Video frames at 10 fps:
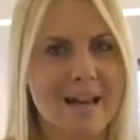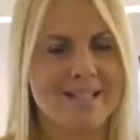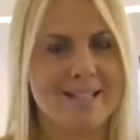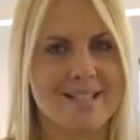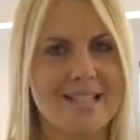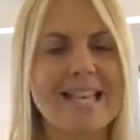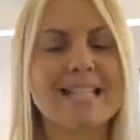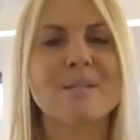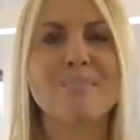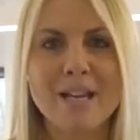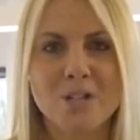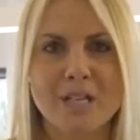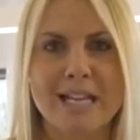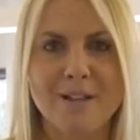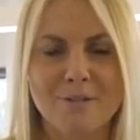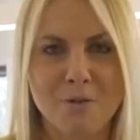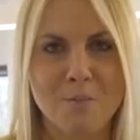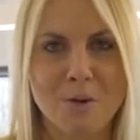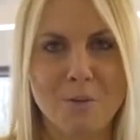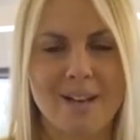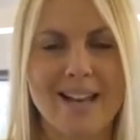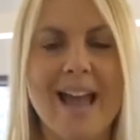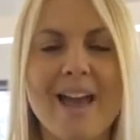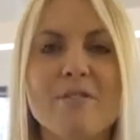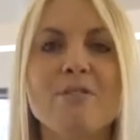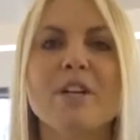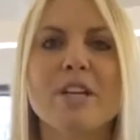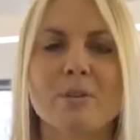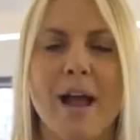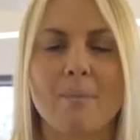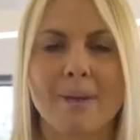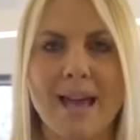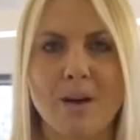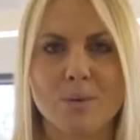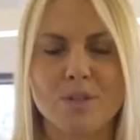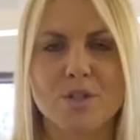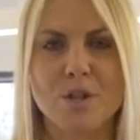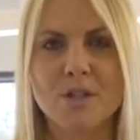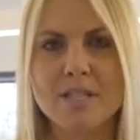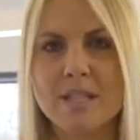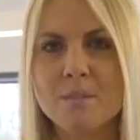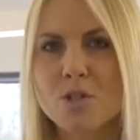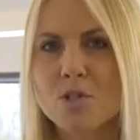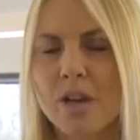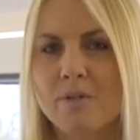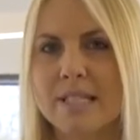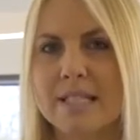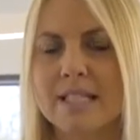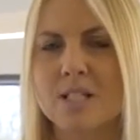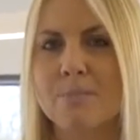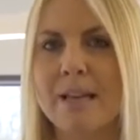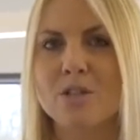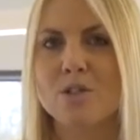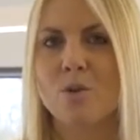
matters, especially in Formula One. Every gram counts, so the teams and drivers need to make